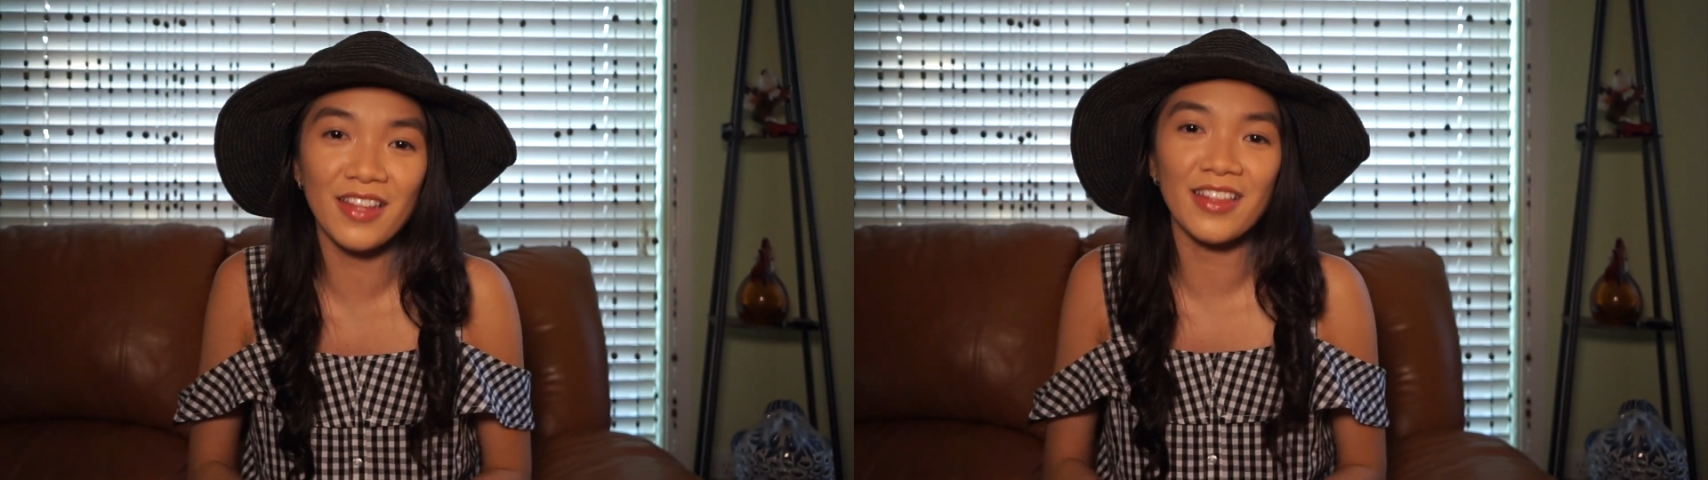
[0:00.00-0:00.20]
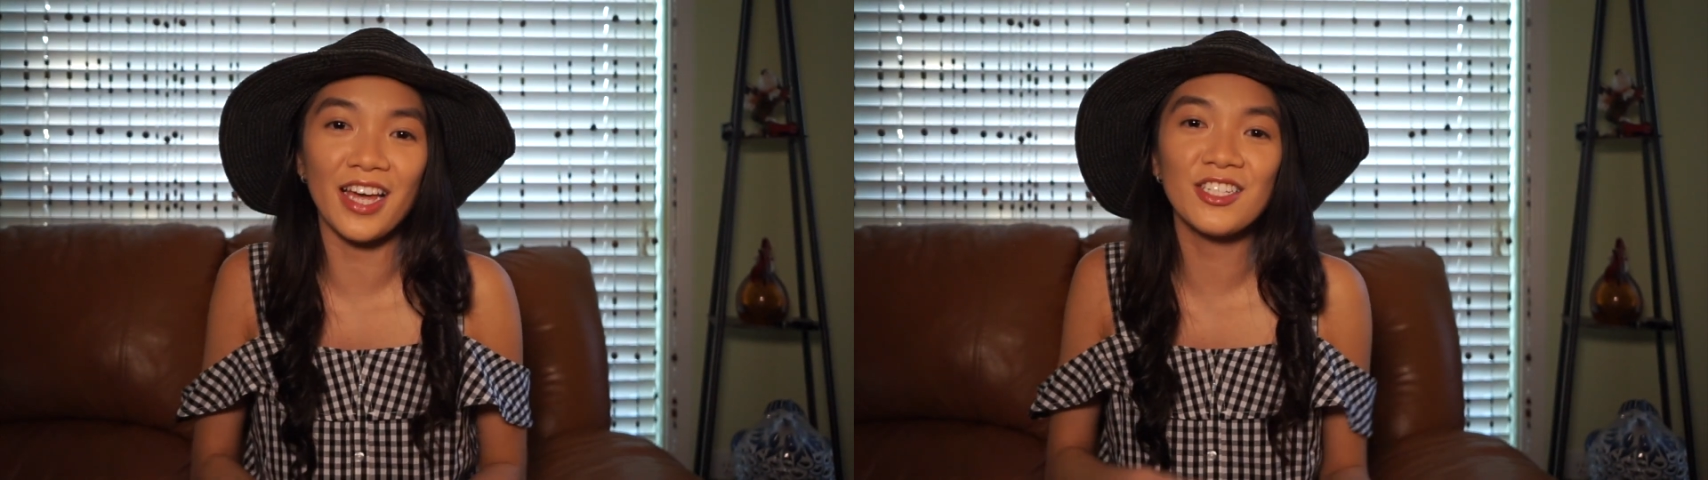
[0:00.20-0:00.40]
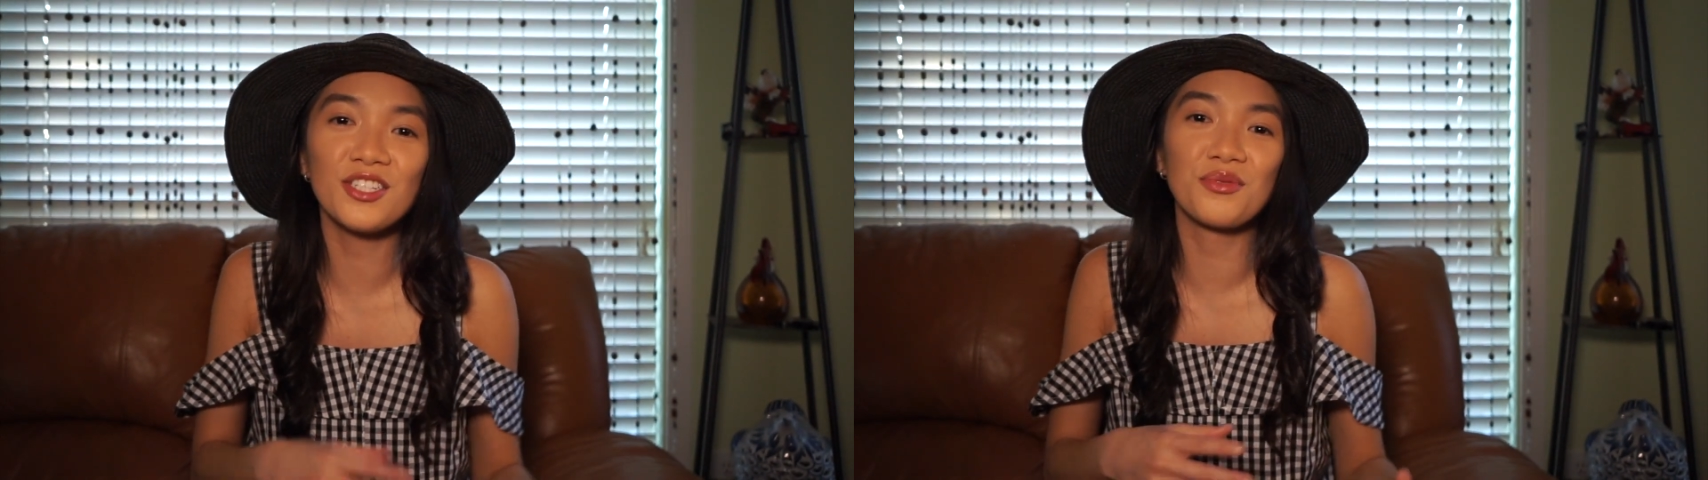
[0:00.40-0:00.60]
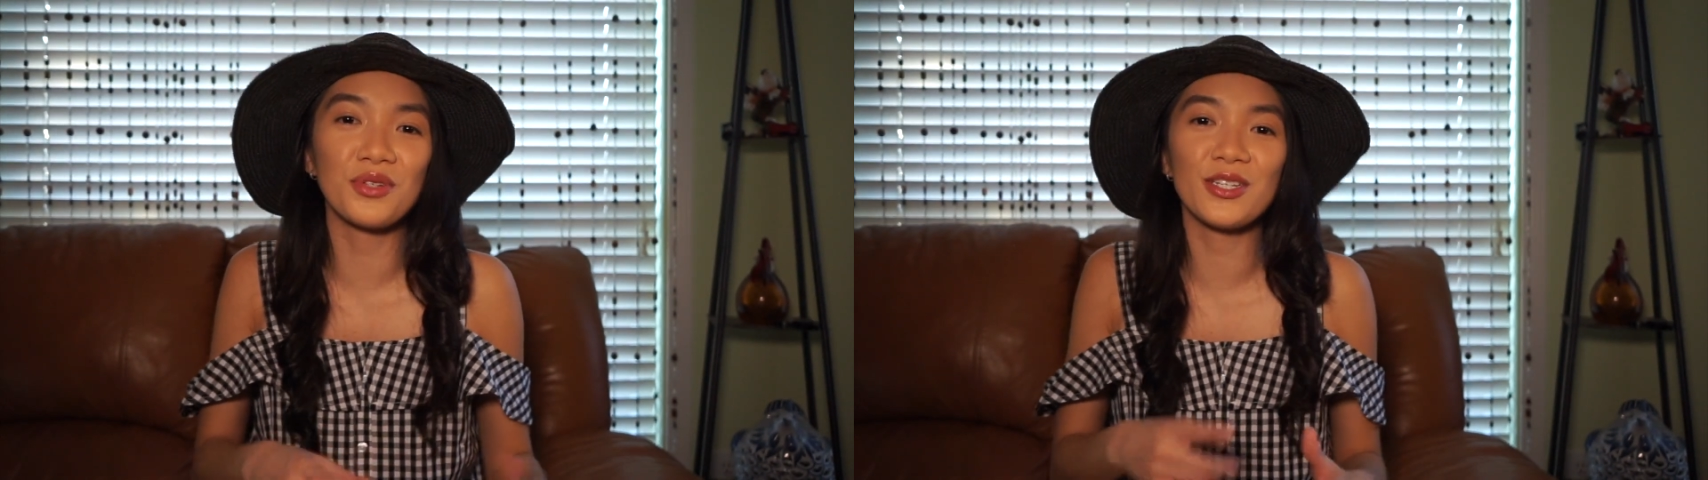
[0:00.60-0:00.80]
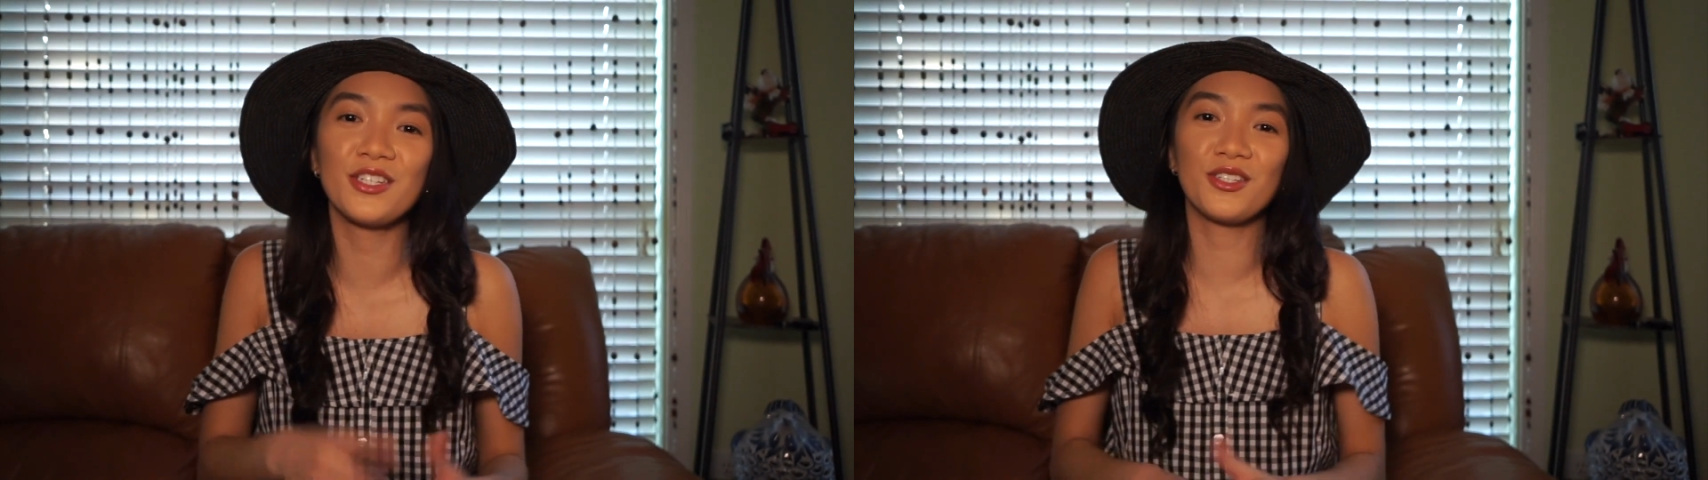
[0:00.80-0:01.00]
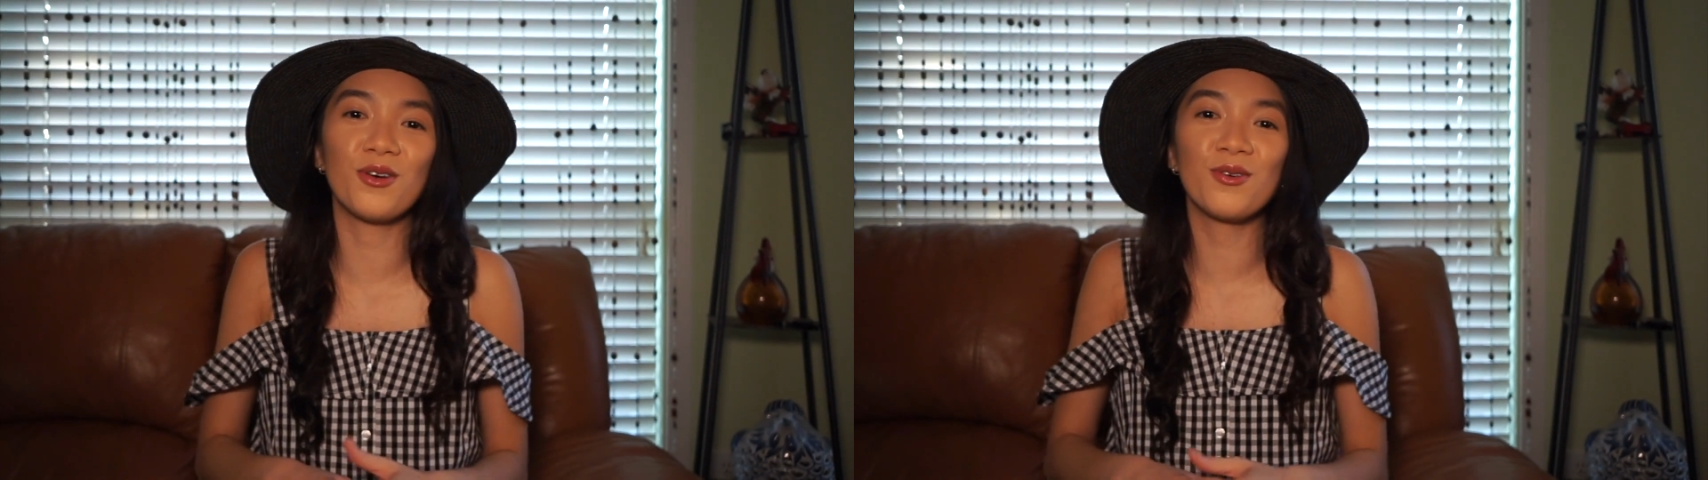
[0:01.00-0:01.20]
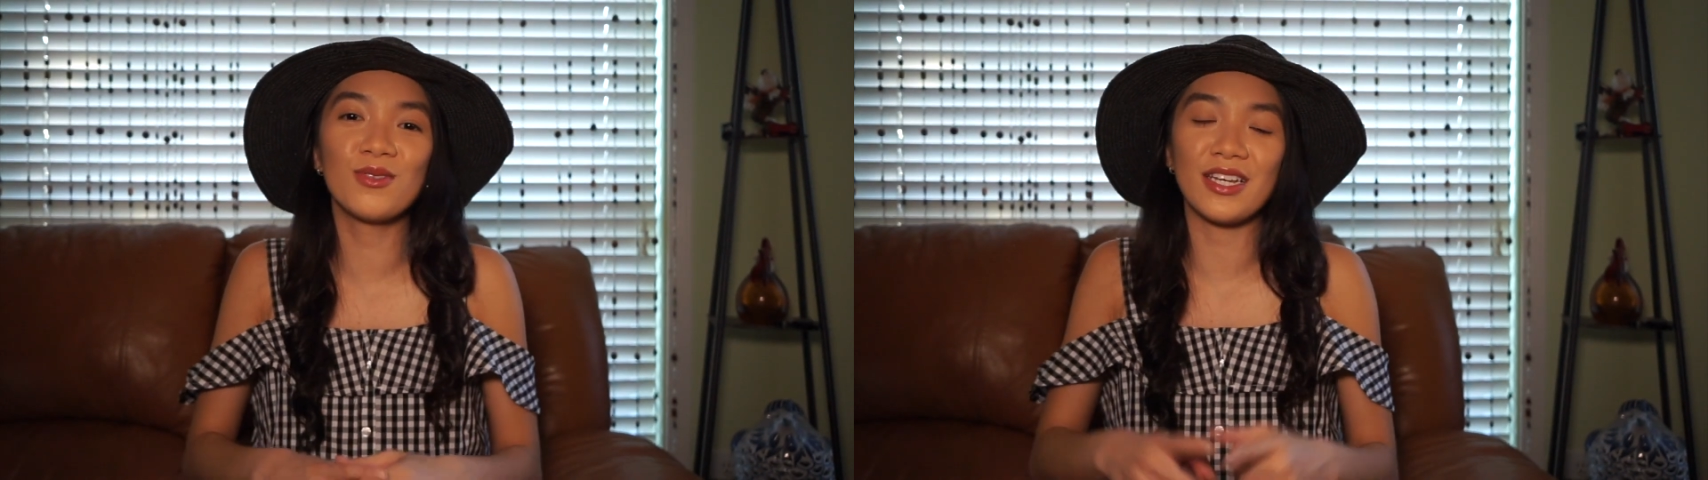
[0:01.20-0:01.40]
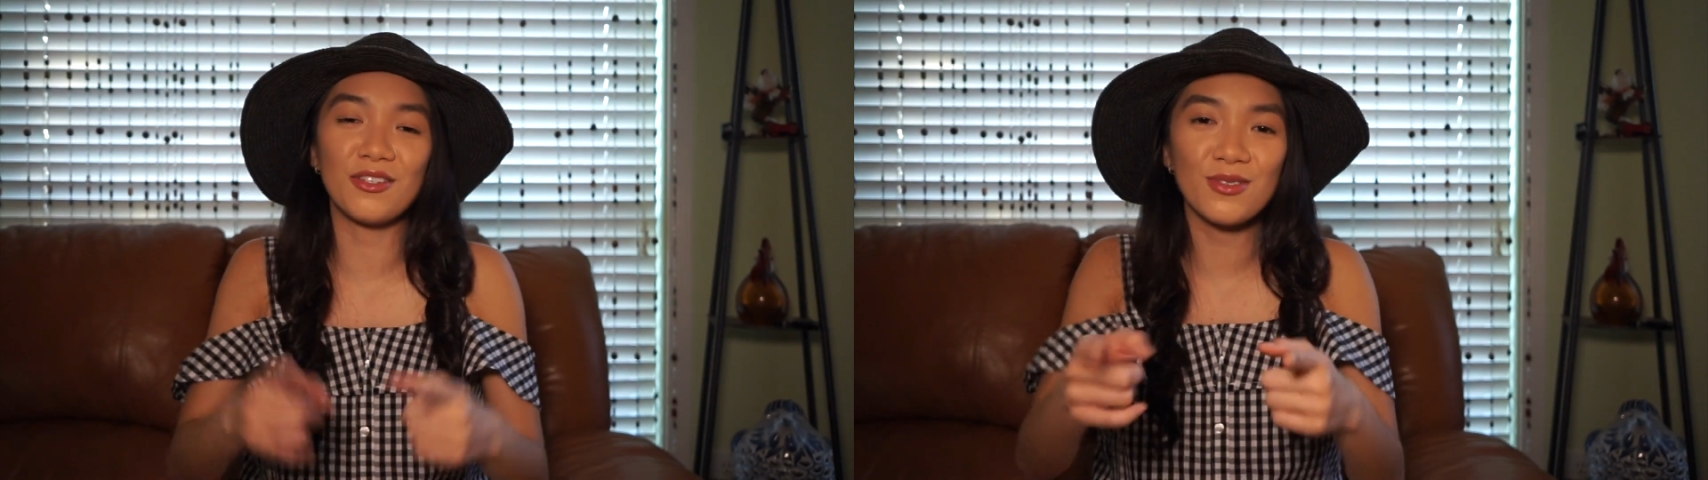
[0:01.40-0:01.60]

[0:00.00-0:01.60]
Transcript: that just really shows that you